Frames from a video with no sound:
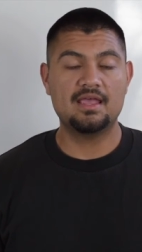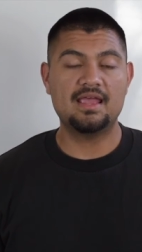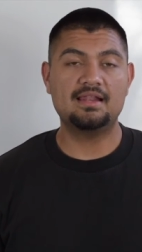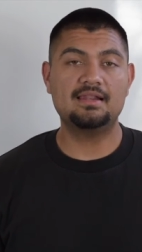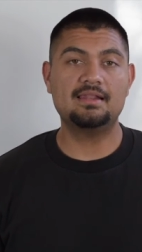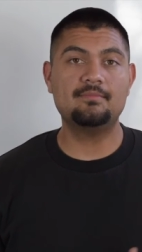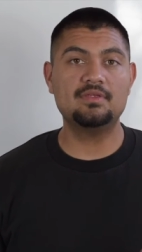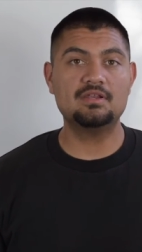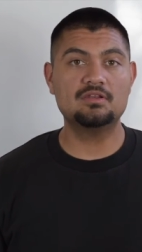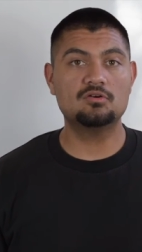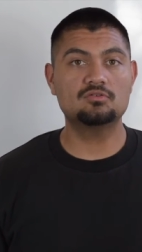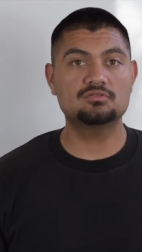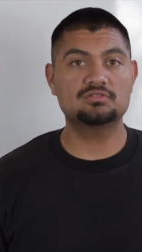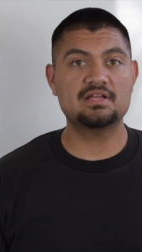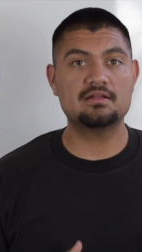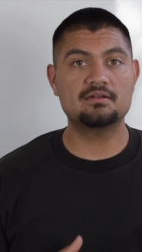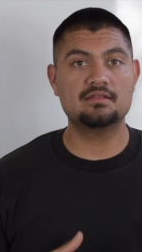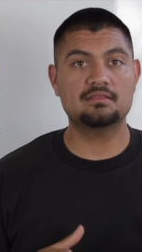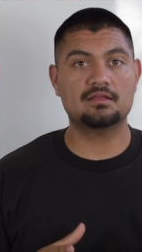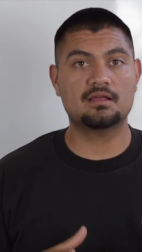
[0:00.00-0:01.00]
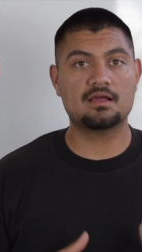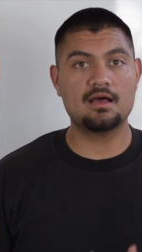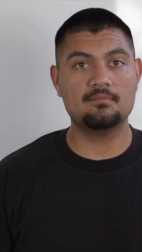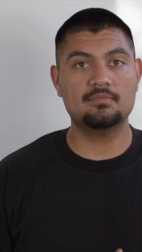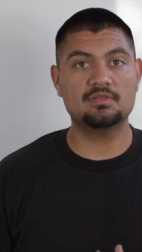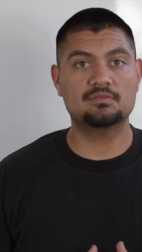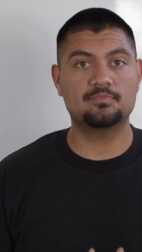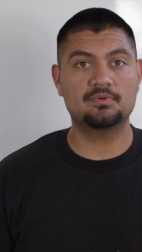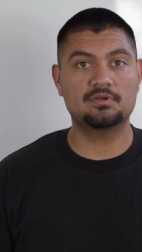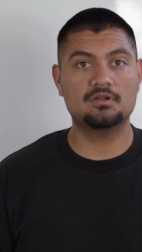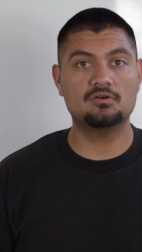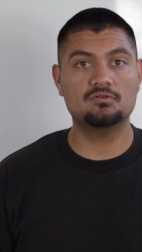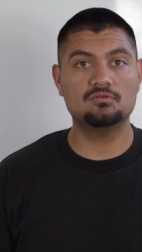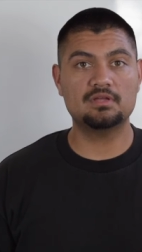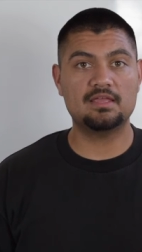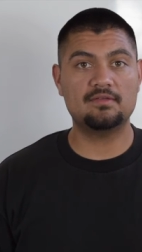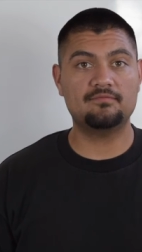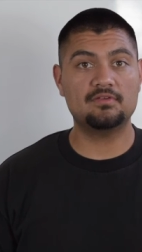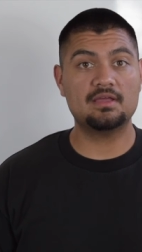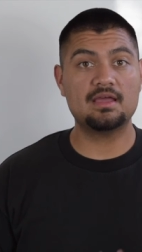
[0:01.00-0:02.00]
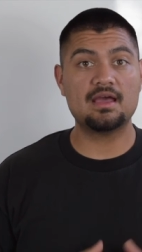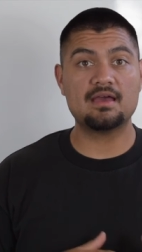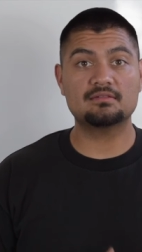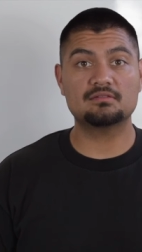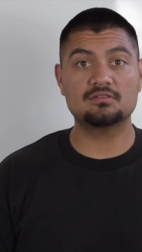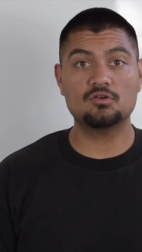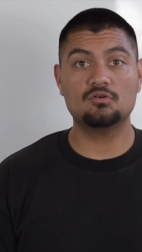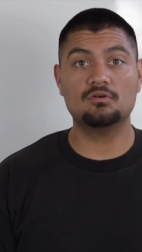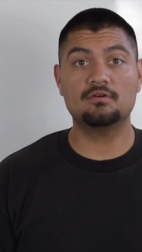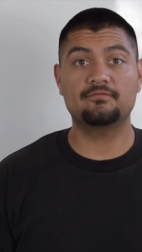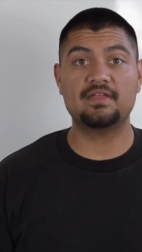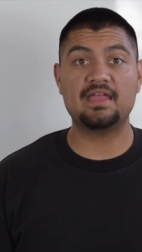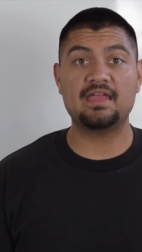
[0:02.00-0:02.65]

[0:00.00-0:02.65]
and let me know down in the comments below if you guys know of